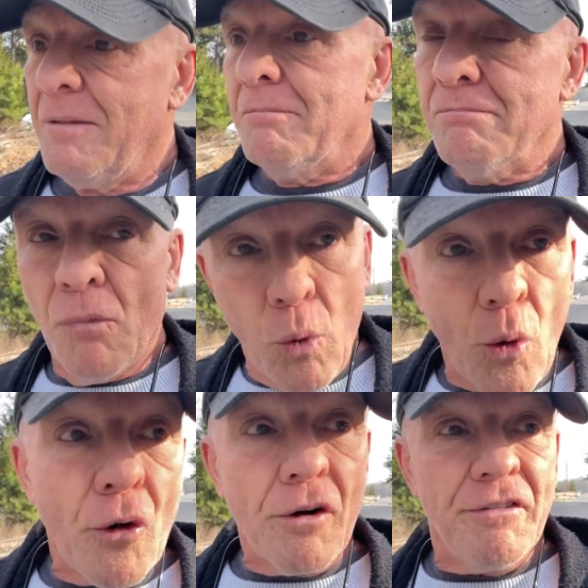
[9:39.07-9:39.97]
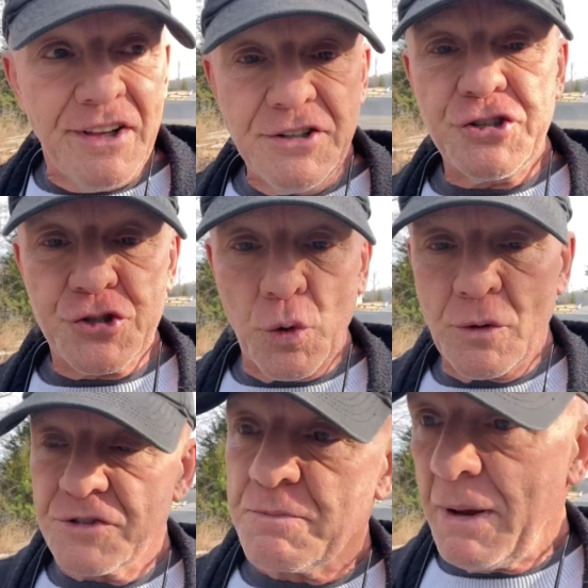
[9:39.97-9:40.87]
more of these
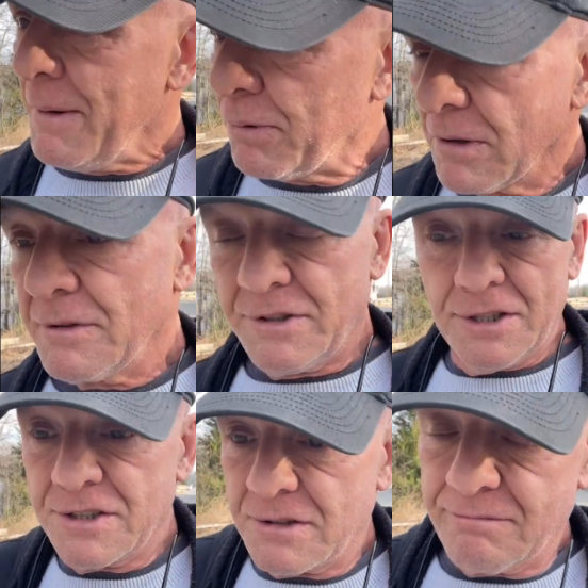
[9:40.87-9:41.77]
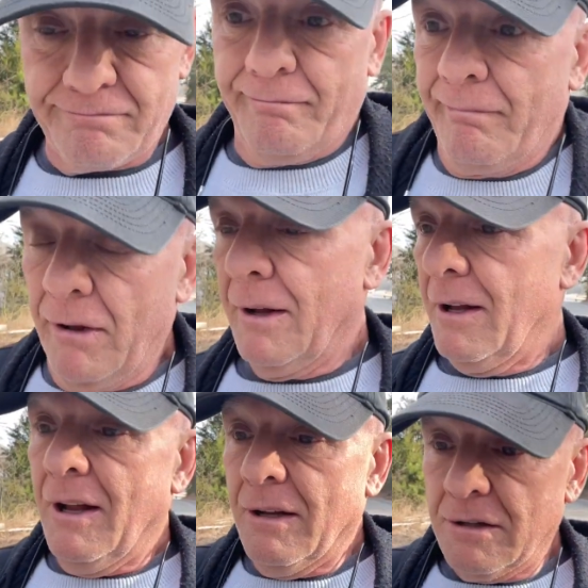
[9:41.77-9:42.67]
shorts, people just
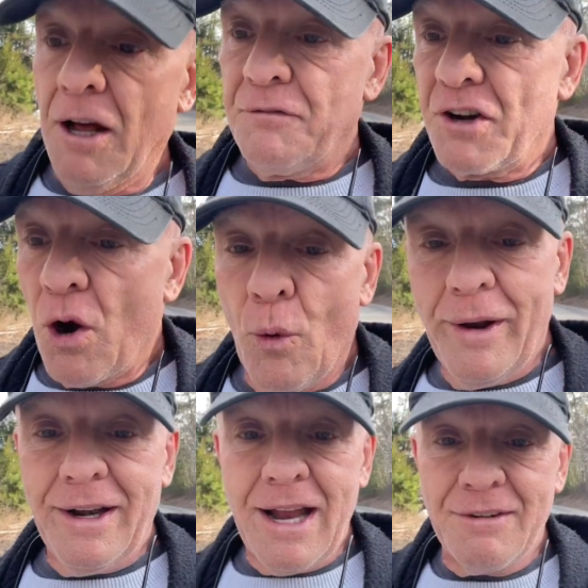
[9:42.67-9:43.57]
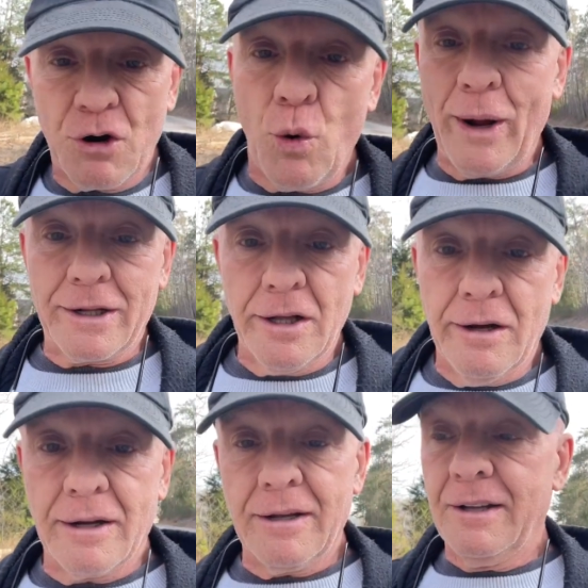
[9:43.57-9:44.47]
love to go in and have a quick
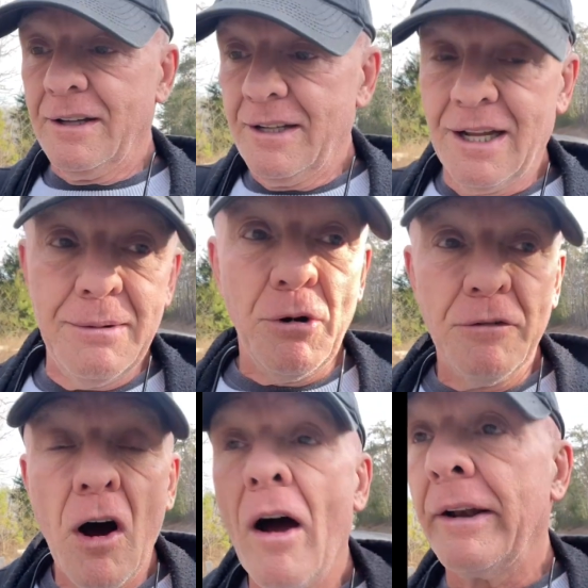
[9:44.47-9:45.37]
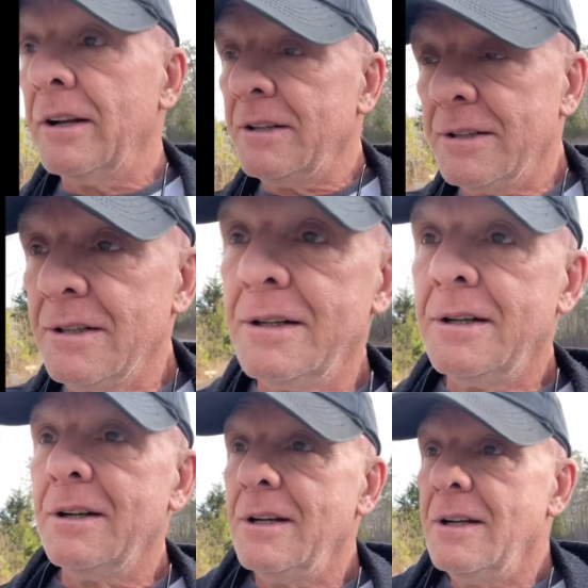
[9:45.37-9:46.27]
look and then they move on.
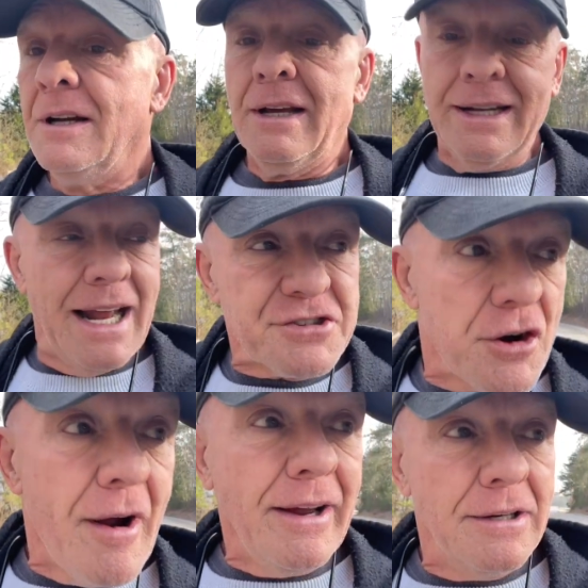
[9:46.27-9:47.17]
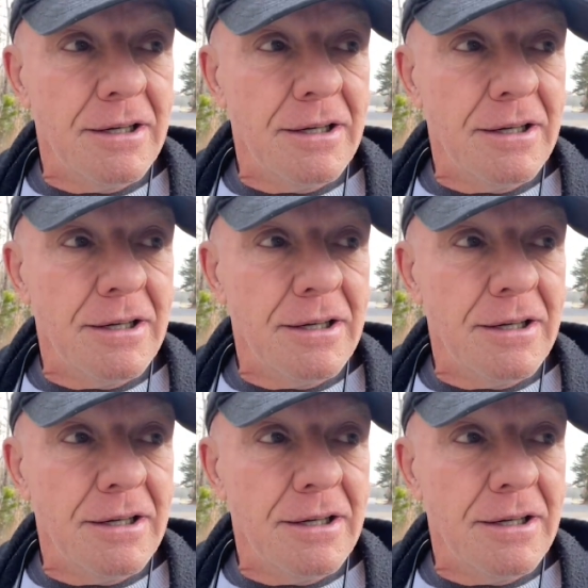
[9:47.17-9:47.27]
And that's great.